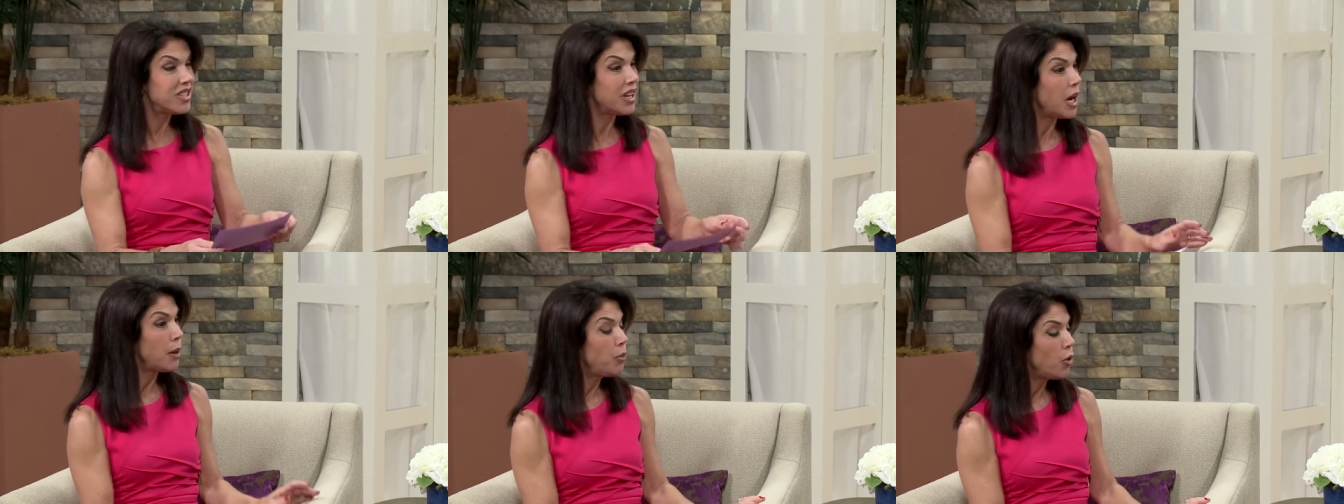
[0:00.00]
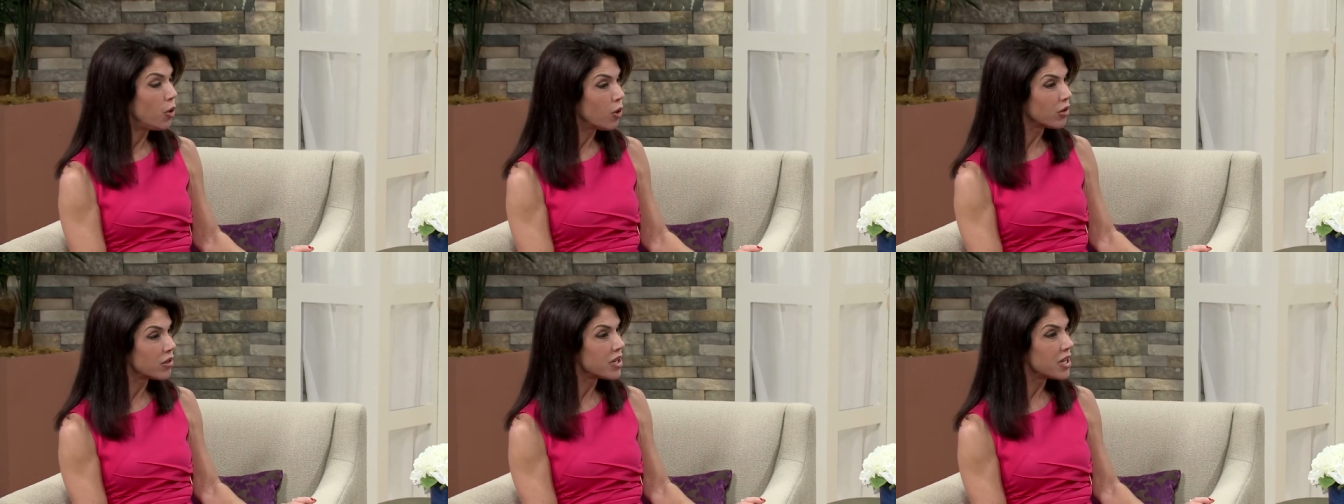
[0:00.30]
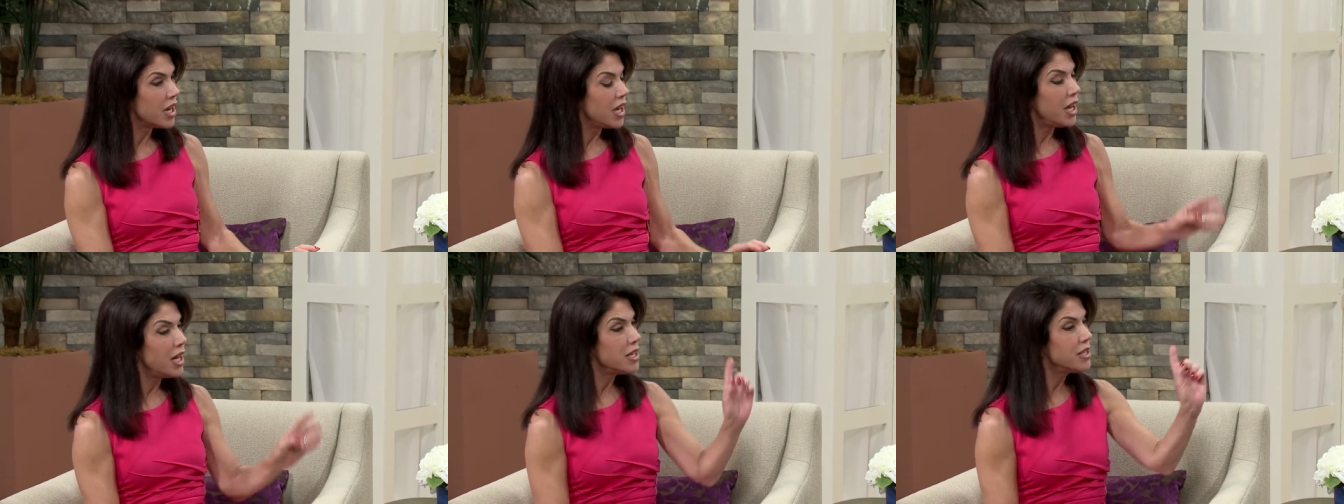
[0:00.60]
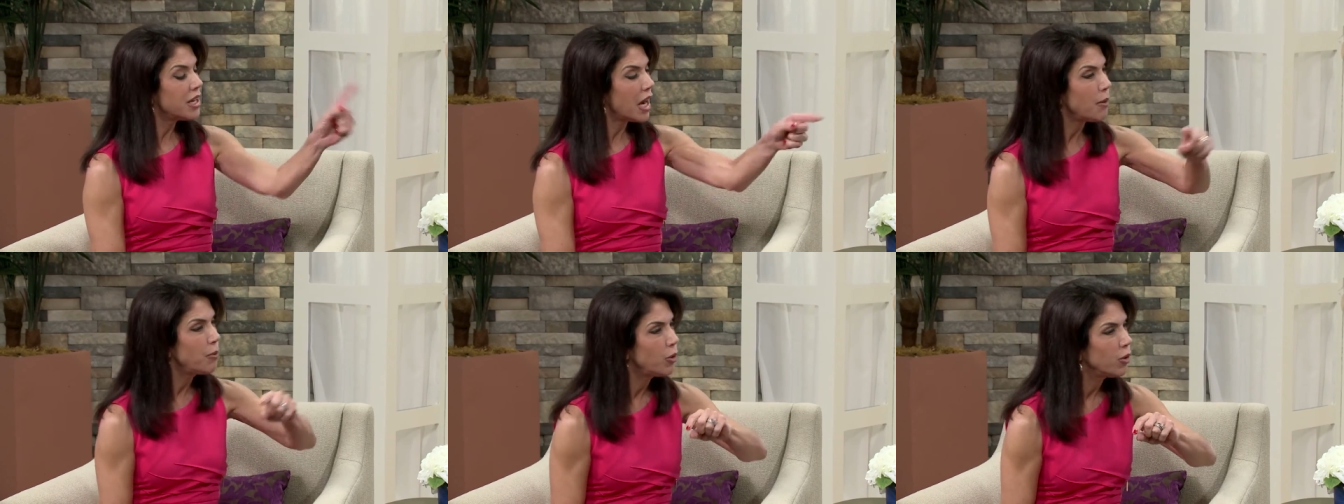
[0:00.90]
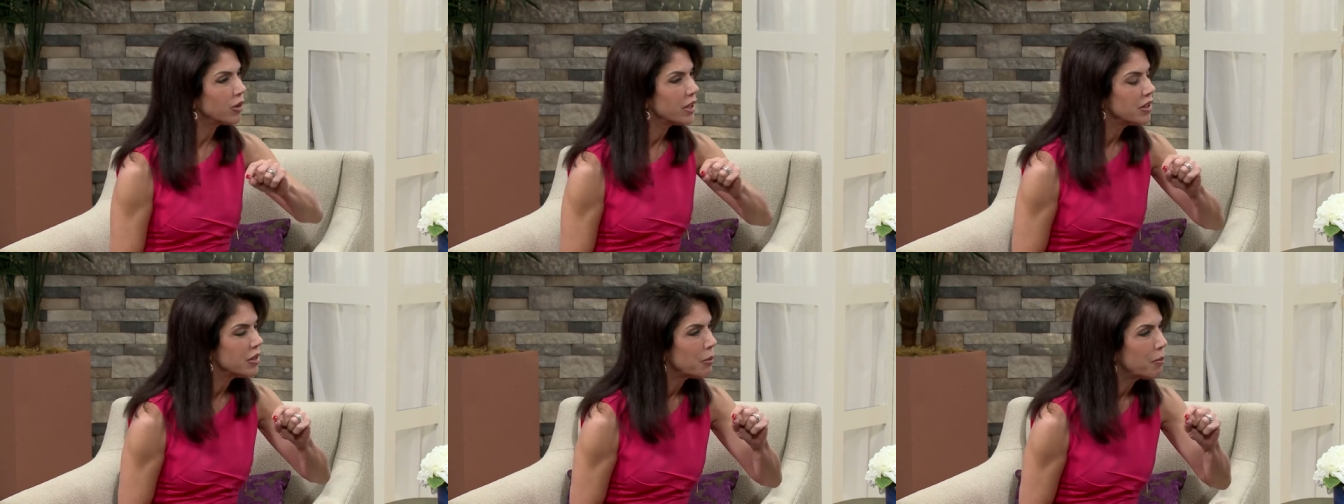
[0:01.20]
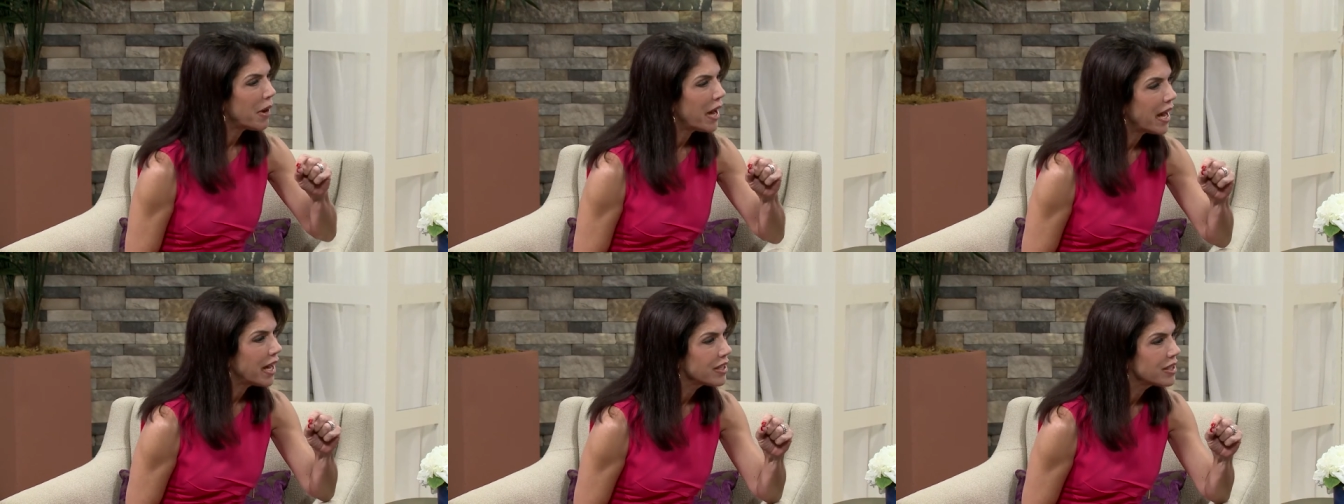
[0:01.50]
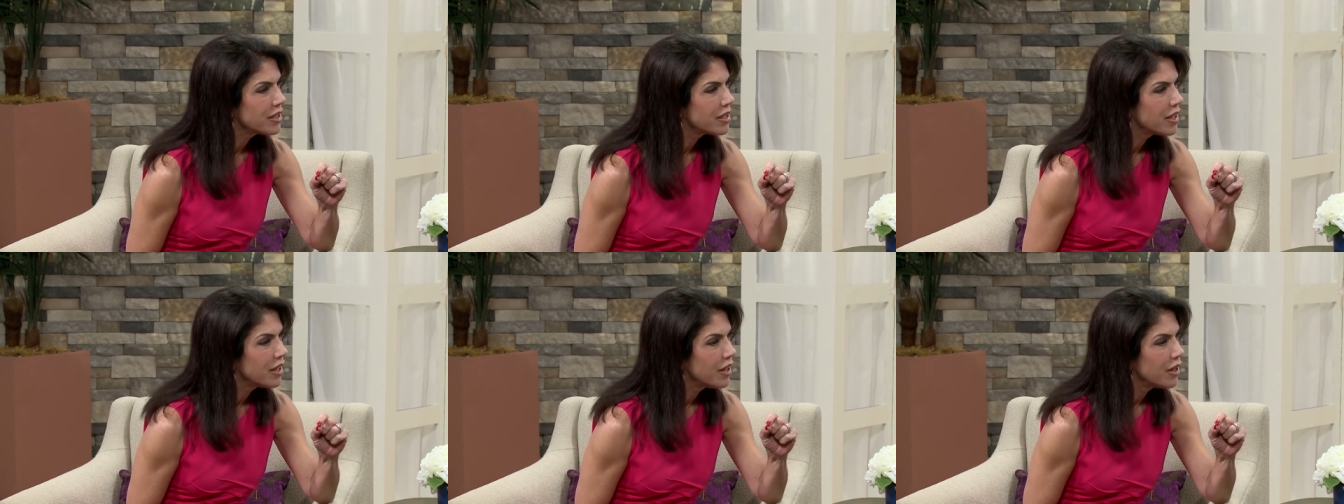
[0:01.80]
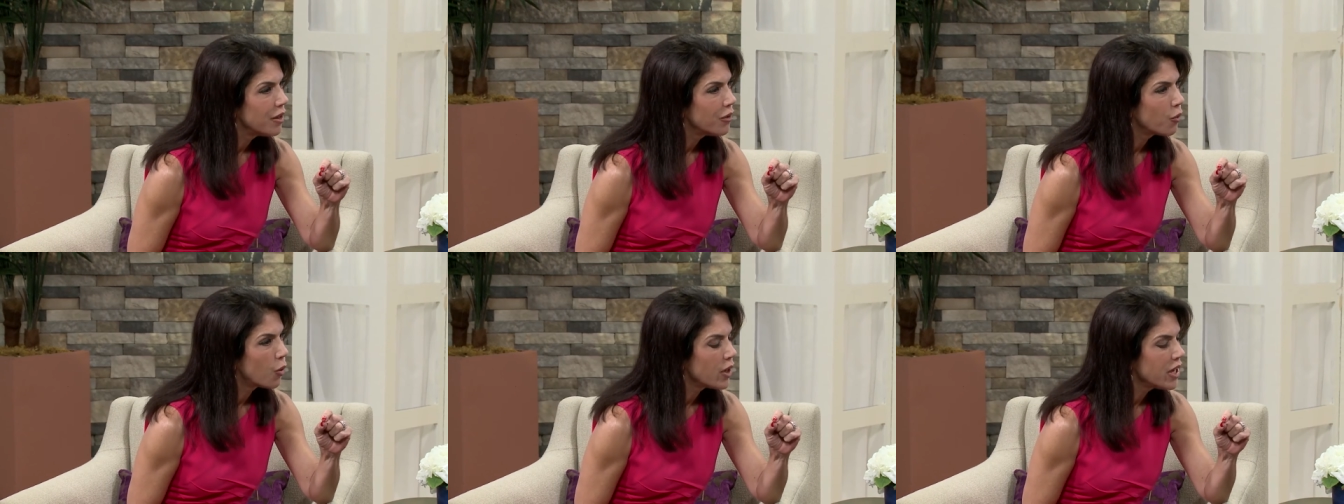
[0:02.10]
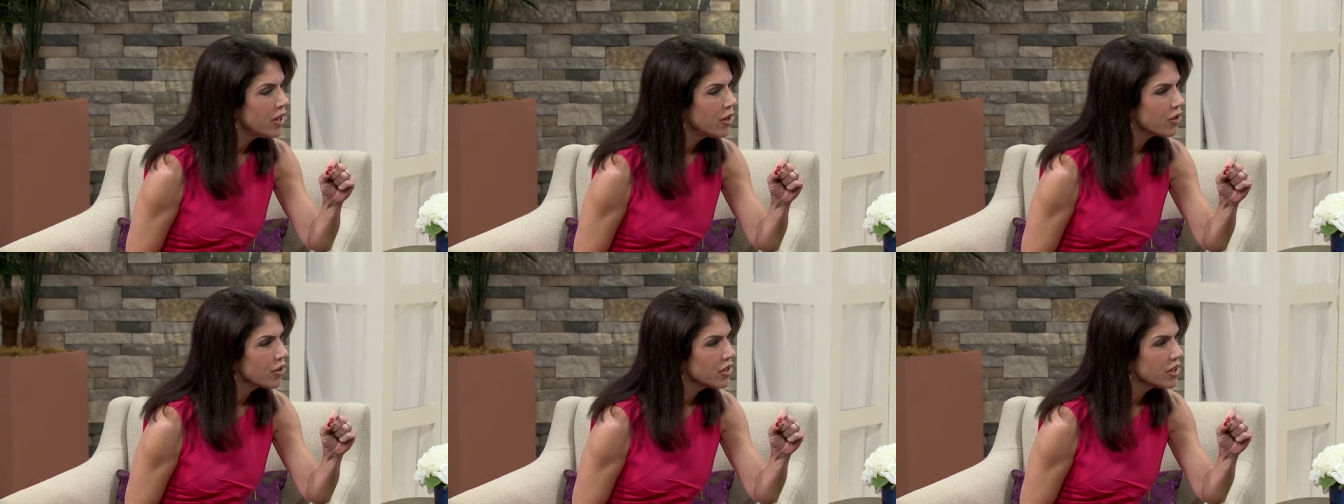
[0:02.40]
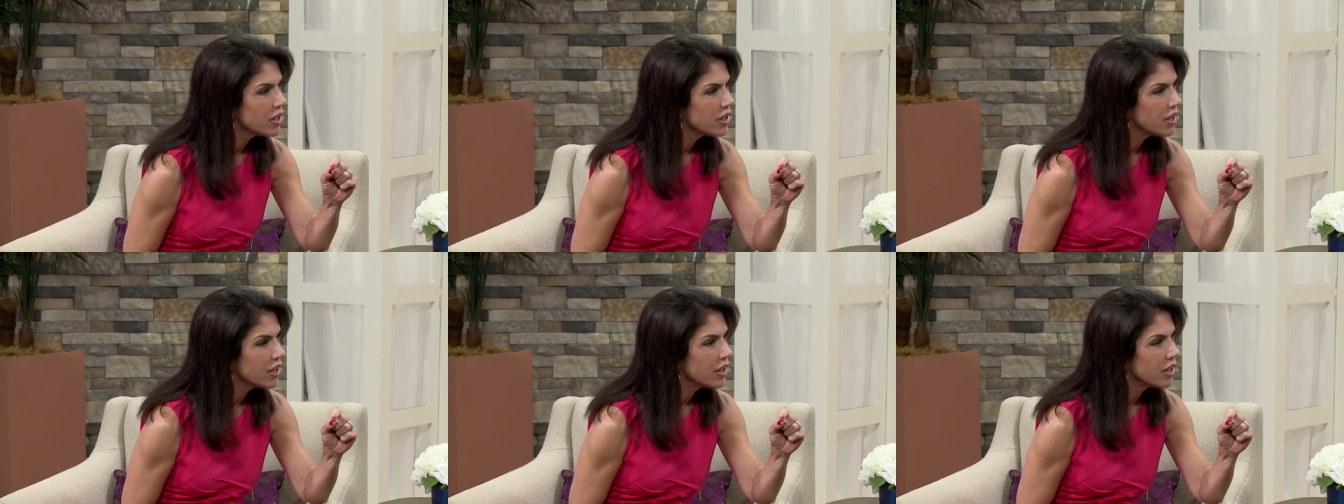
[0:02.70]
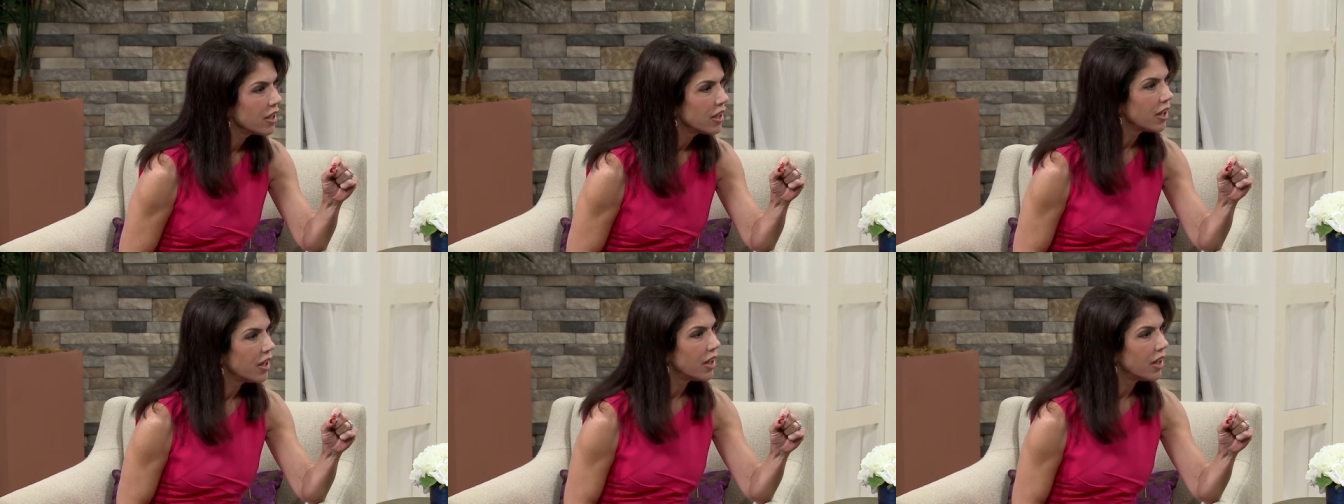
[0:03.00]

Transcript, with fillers: doubled, doubled in the past 40 years it's a